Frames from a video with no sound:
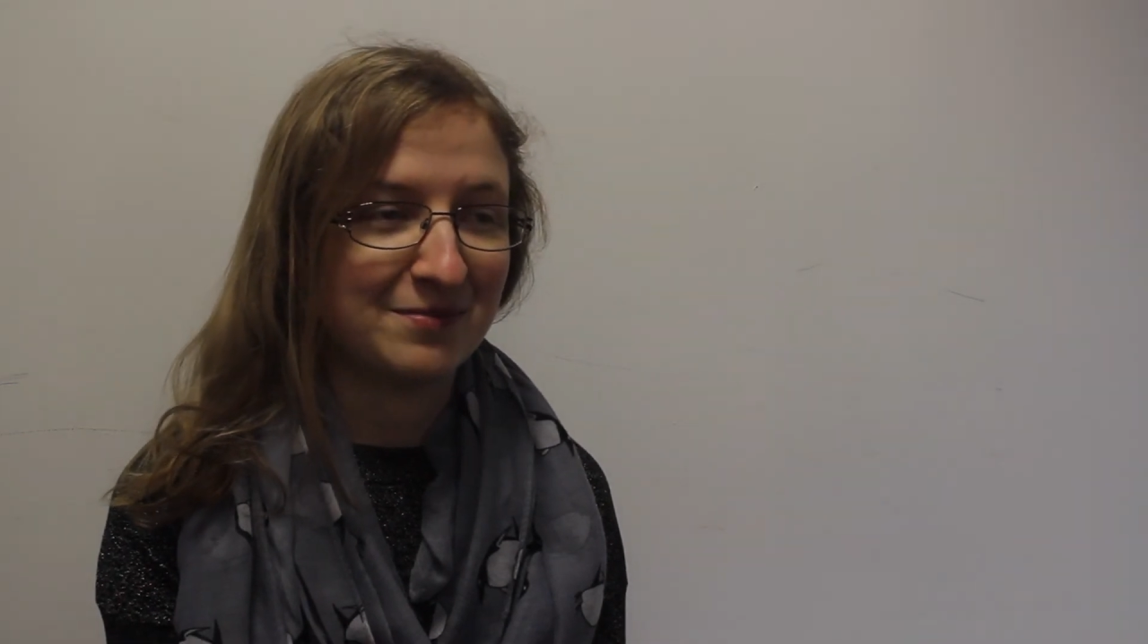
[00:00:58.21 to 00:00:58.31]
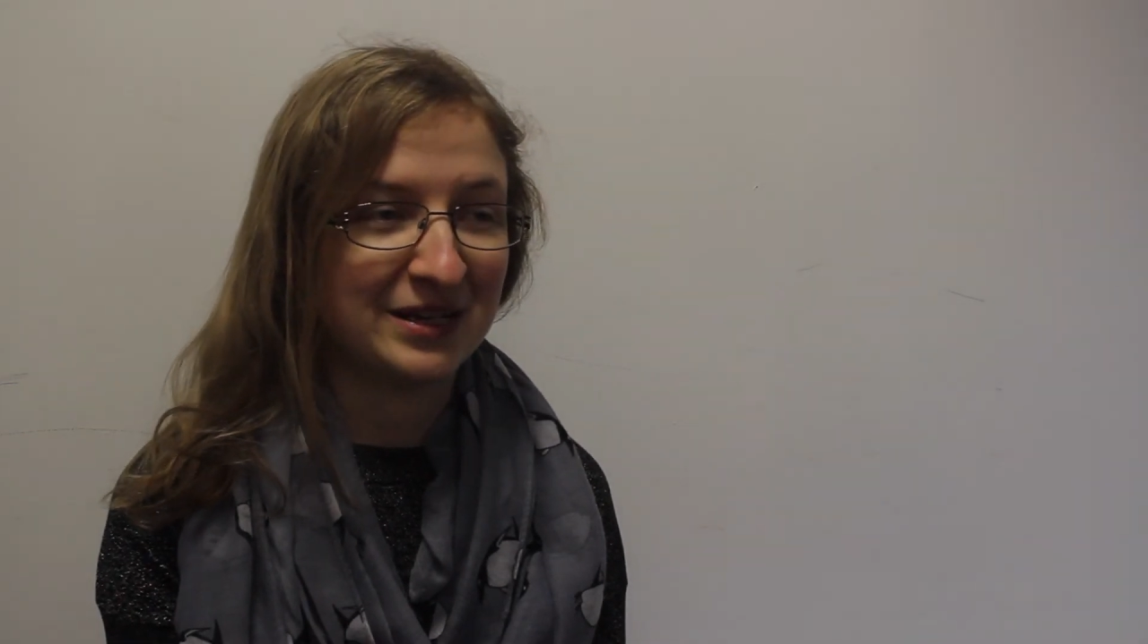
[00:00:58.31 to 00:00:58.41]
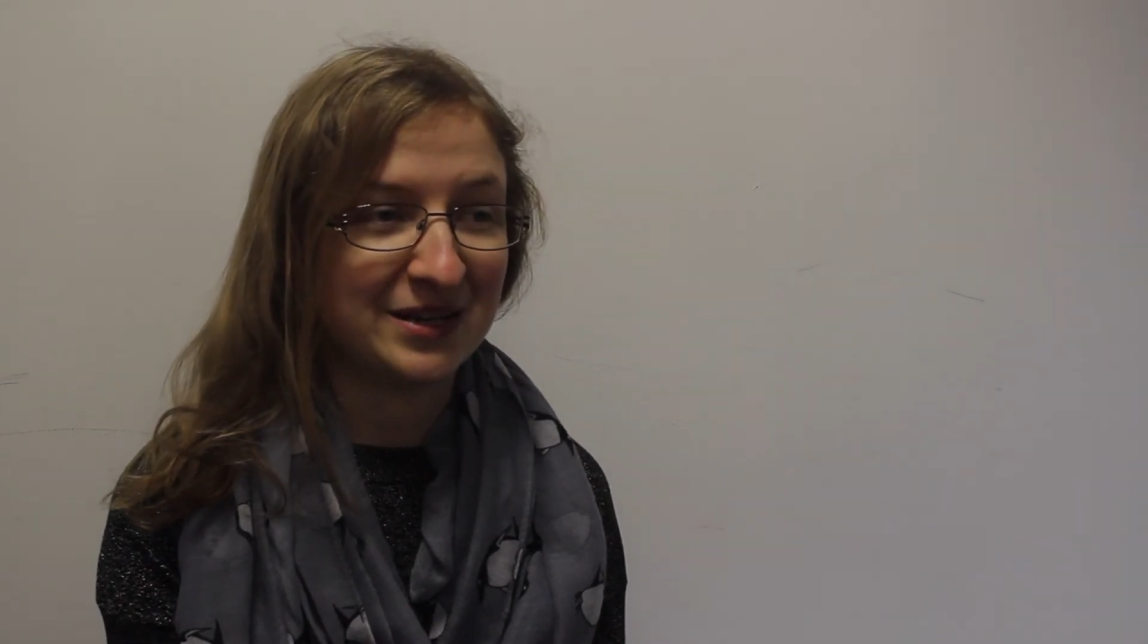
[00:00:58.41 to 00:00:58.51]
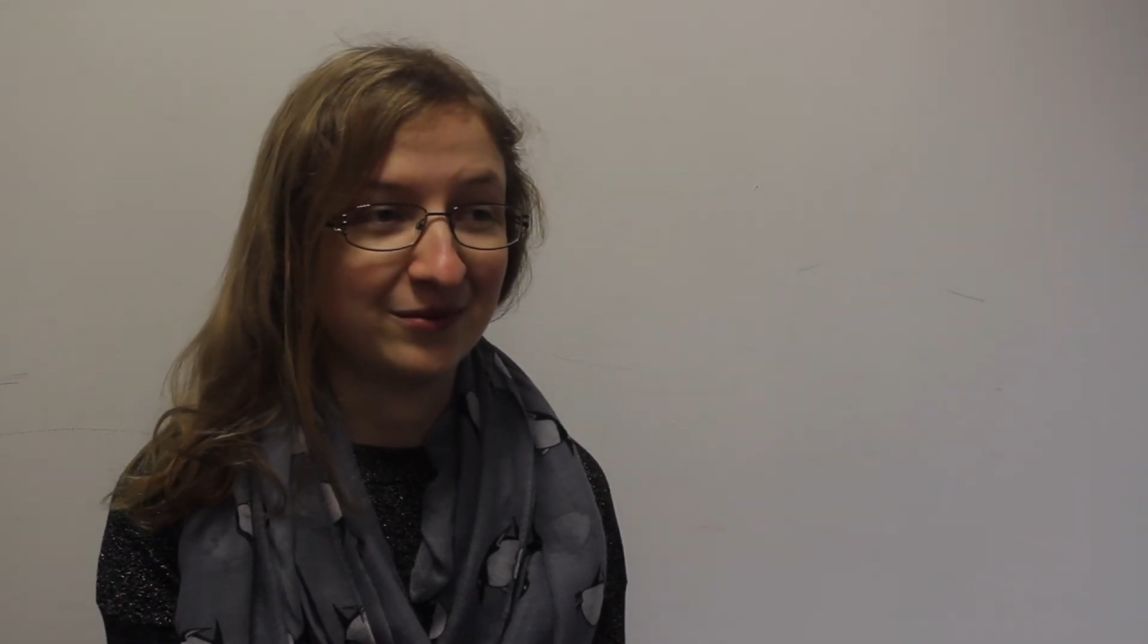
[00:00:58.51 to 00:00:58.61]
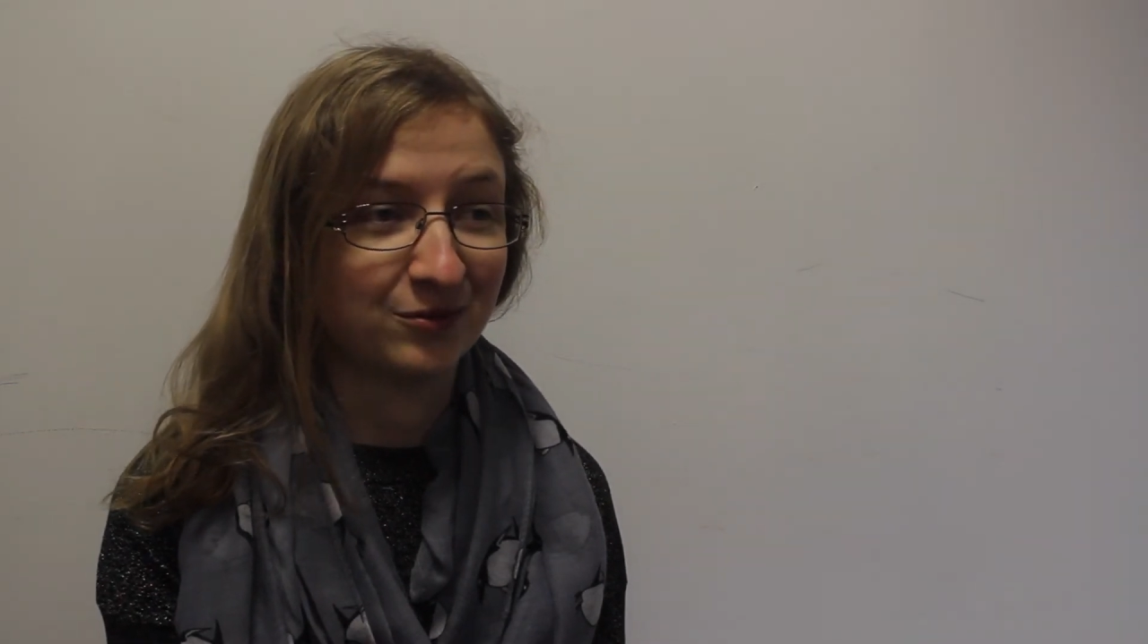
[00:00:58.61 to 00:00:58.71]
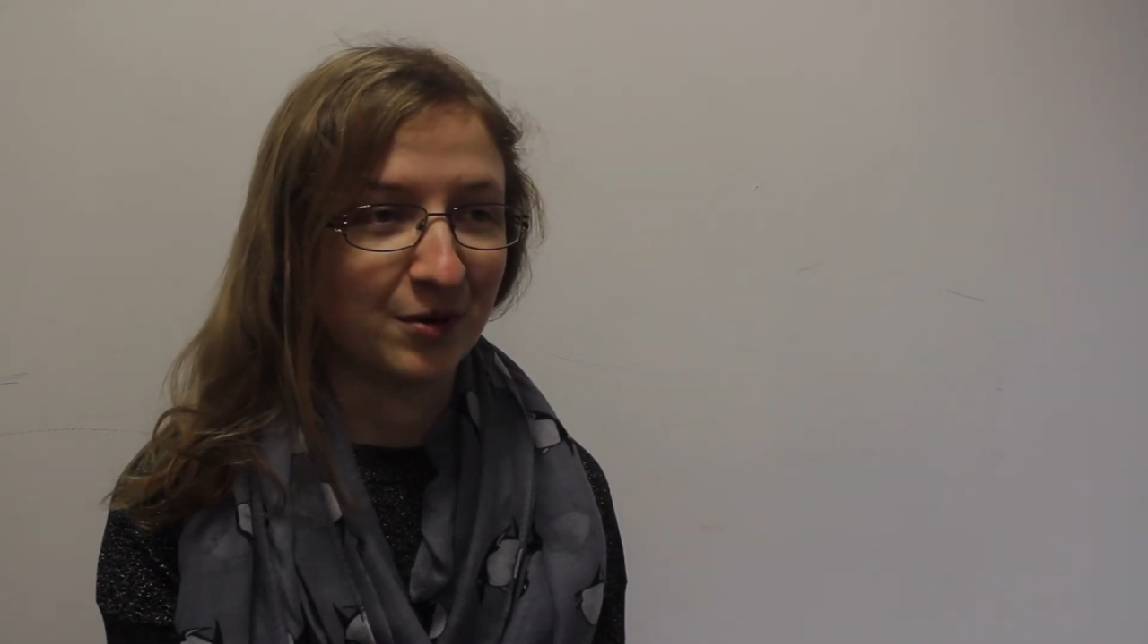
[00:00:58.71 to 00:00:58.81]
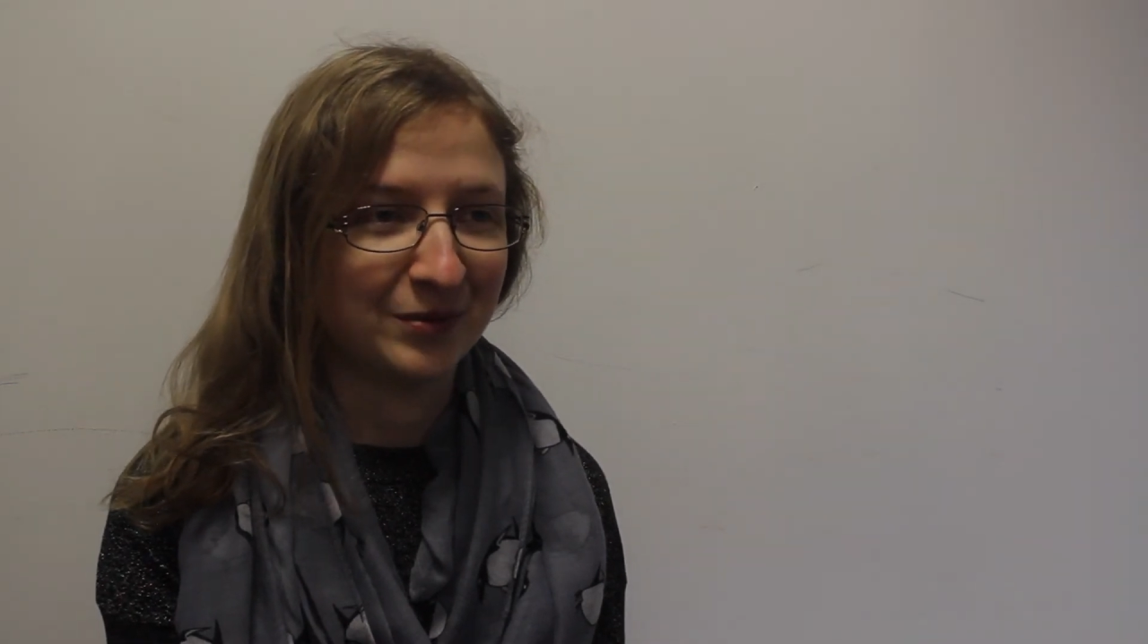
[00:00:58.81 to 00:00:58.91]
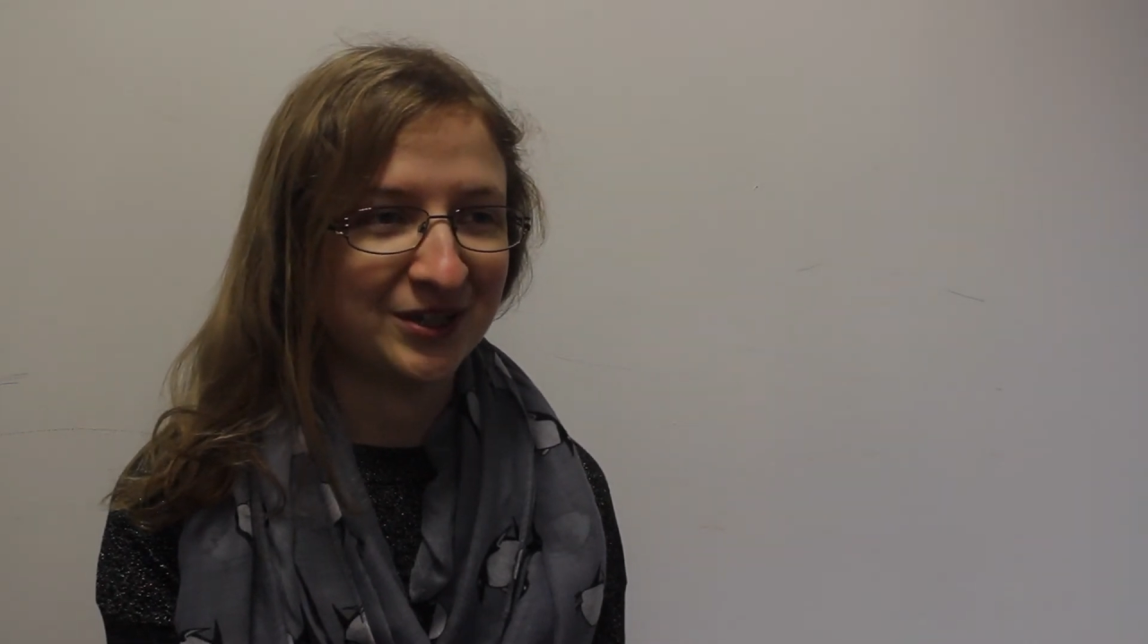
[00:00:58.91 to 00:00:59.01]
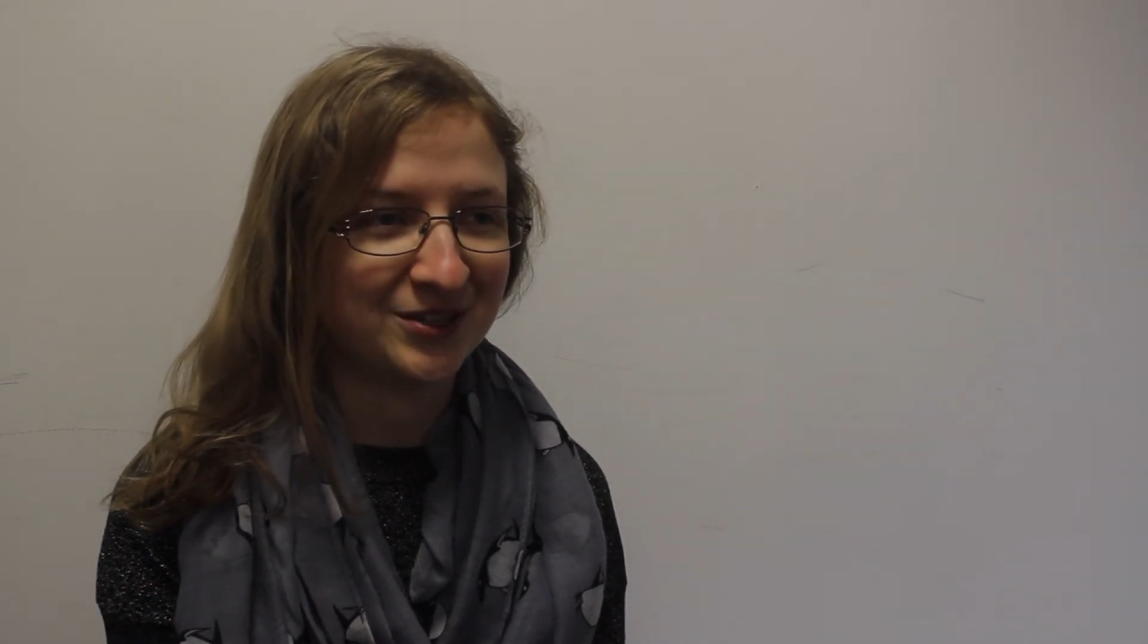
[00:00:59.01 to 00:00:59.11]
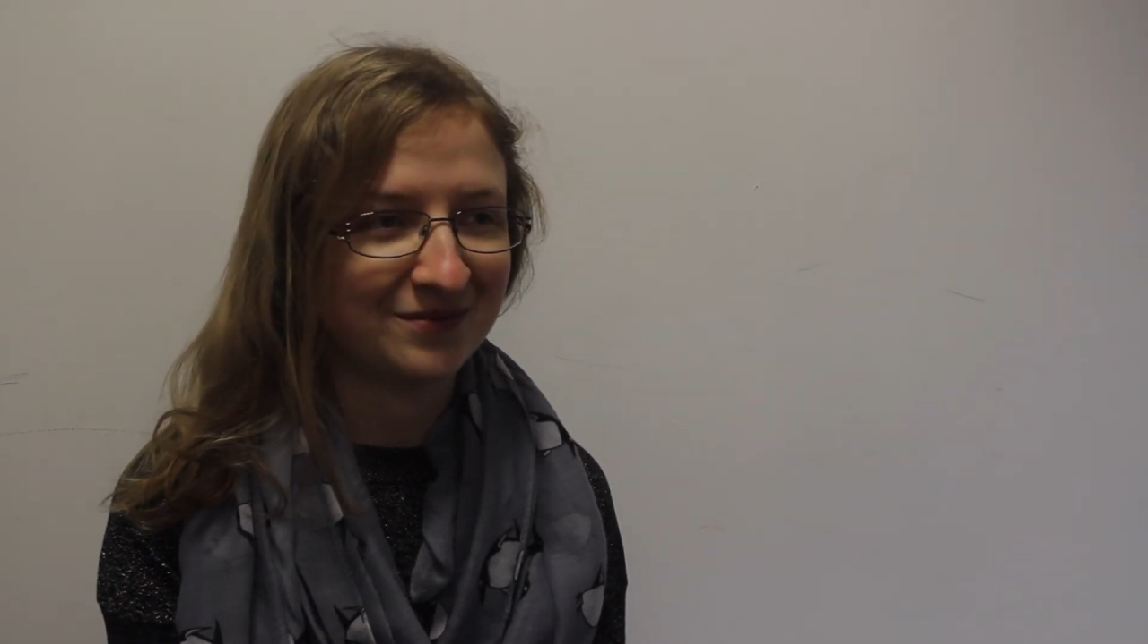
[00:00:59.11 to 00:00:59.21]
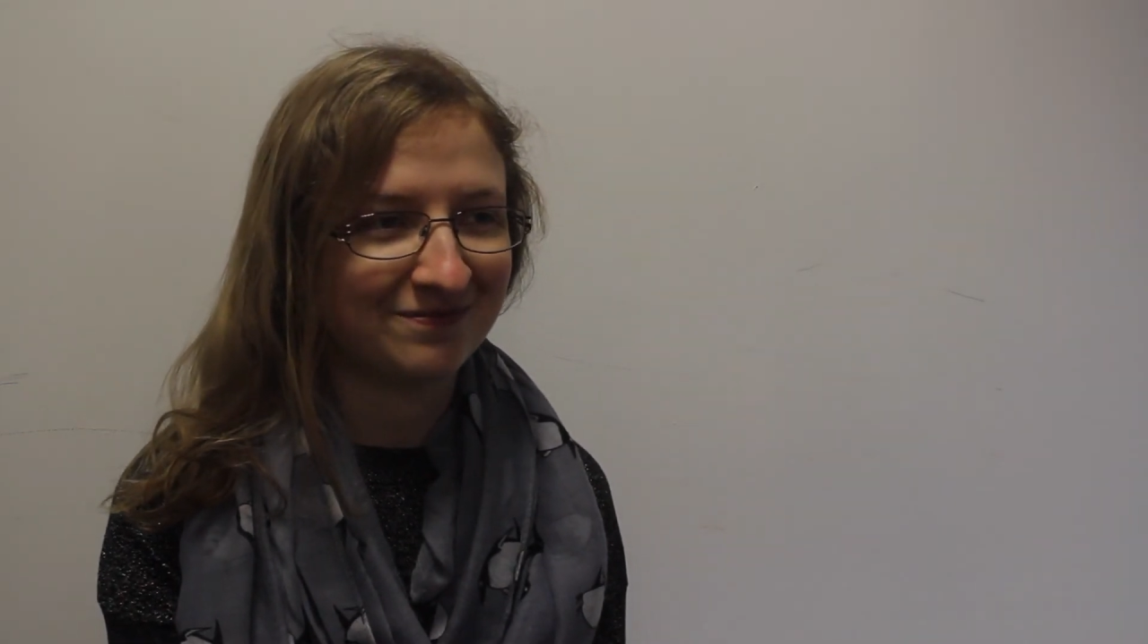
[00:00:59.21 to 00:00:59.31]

medieval rubbish.